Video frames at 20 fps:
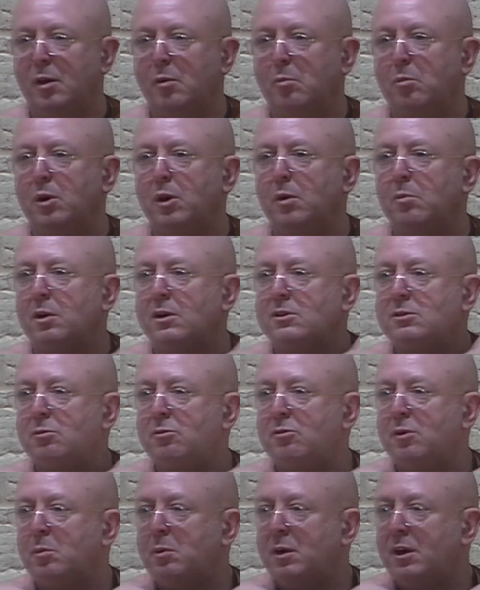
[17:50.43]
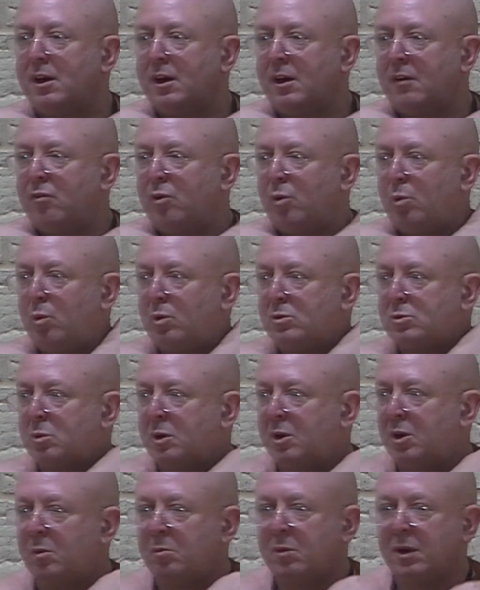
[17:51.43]
But you must really be careful, because
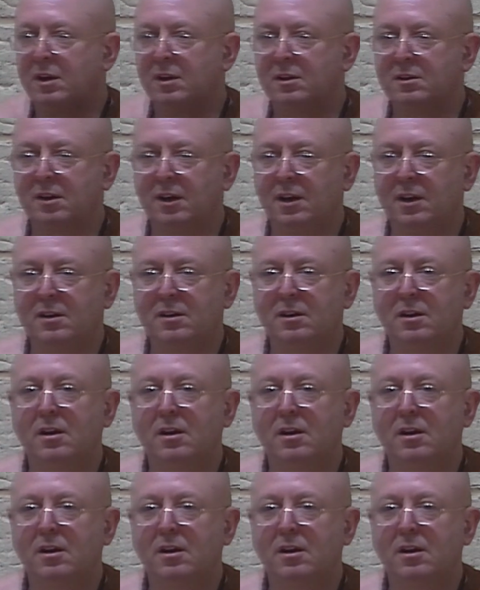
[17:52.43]
when you meditate,